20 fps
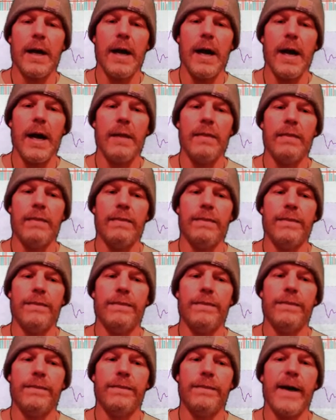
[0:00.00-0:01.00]
And
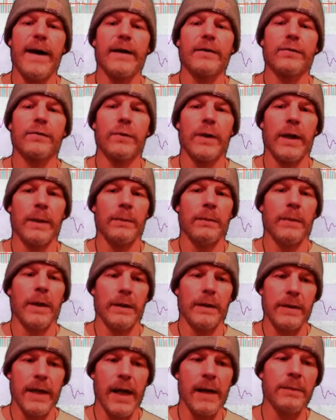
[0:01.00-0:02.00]
that's what I'm
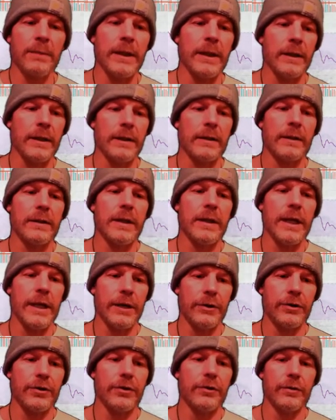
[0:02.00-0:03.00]
attempting to
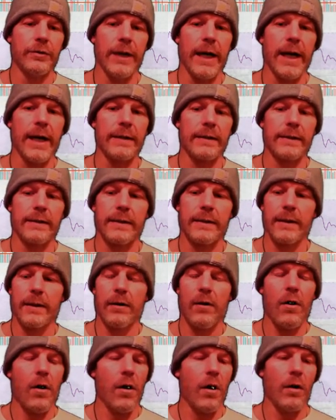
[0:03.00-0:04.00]
teach you guys.
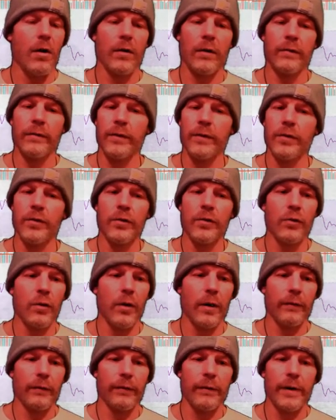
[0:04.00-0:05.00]
All of you who
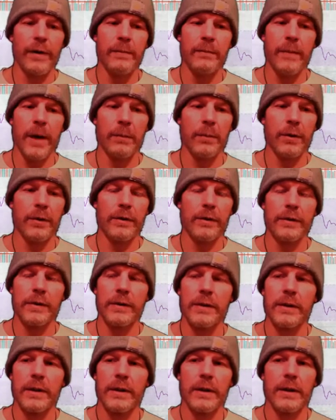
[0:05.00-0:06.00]
are free members,
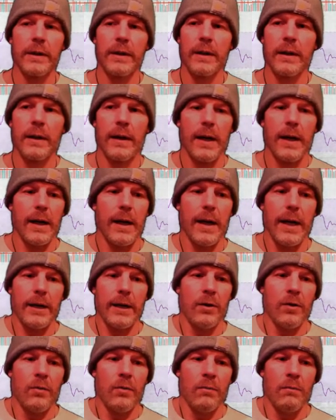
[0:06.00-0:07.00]
I
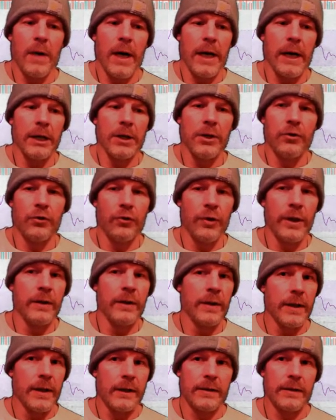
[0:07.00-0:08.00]
don't mind doing
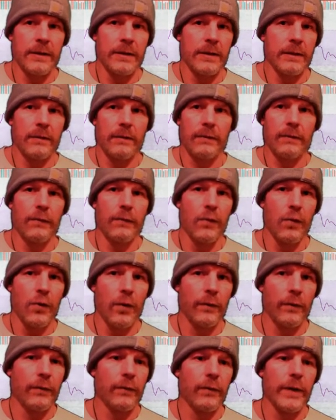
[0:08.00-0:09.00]
this
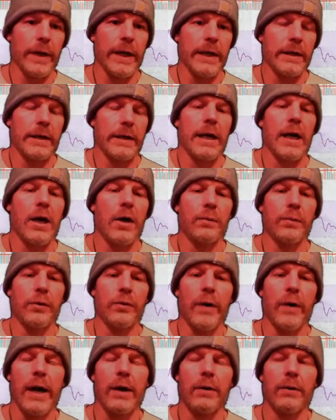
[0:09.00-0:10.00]
for free to help
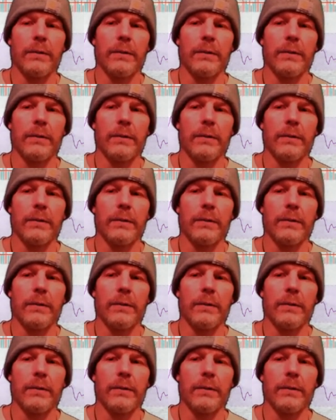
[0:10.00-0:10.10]
you out.